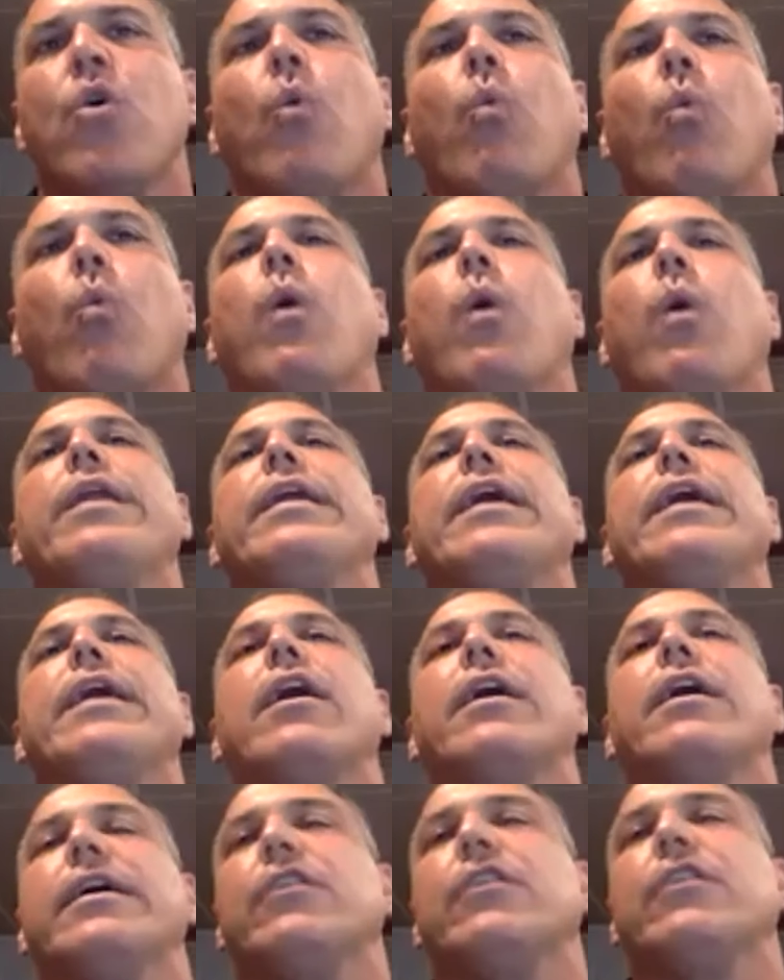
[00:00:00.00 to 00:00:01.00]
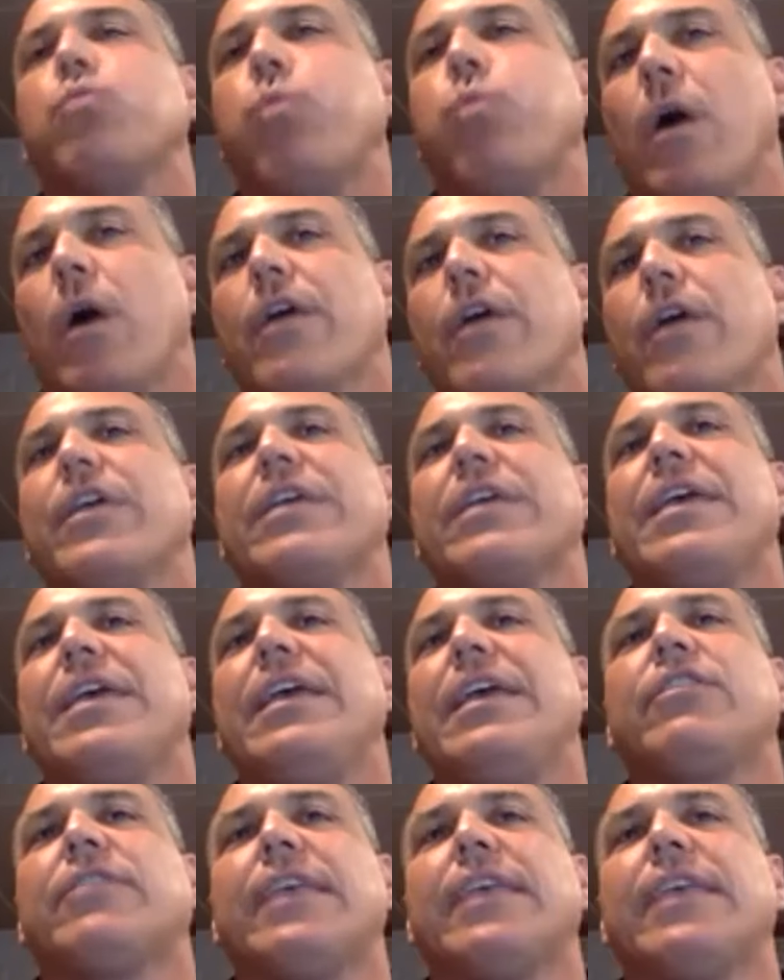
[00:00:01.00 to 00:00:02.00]
What is one of the
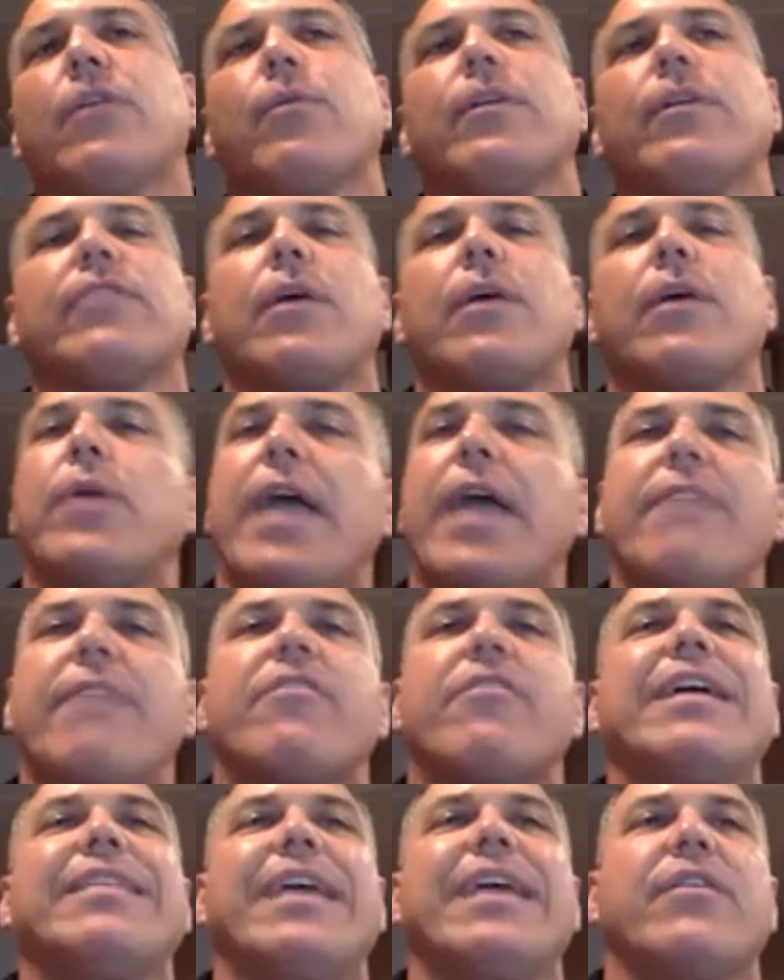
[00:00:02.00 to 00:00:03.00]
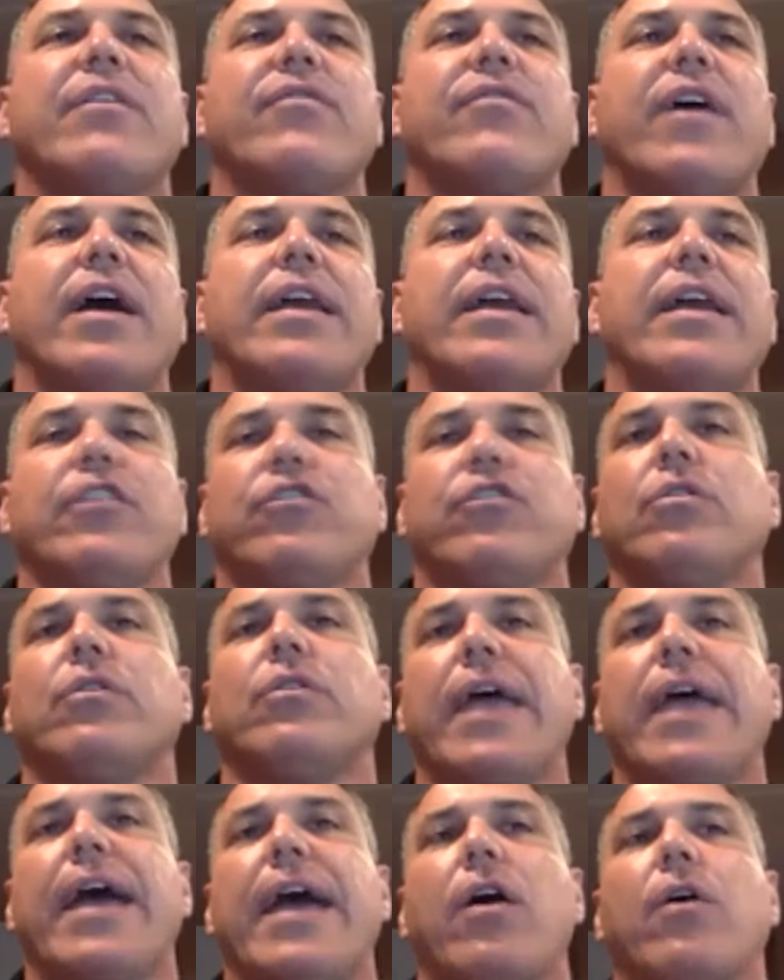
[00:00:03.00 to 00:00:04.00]
key secrets that we haven't identified until
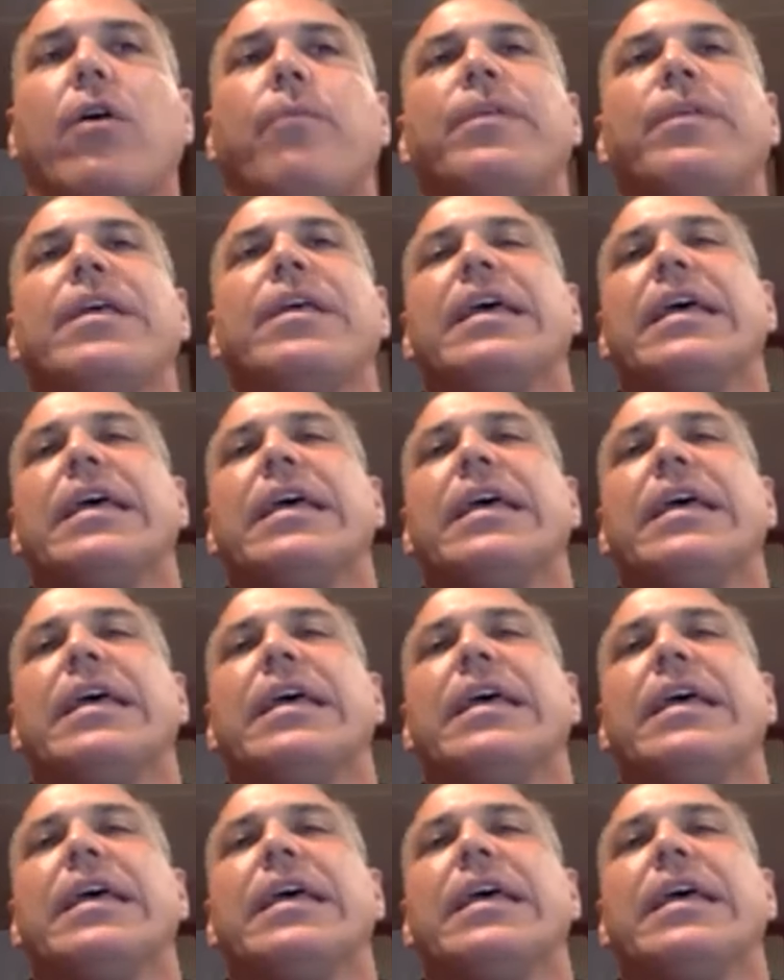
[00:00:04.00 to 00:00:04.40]
now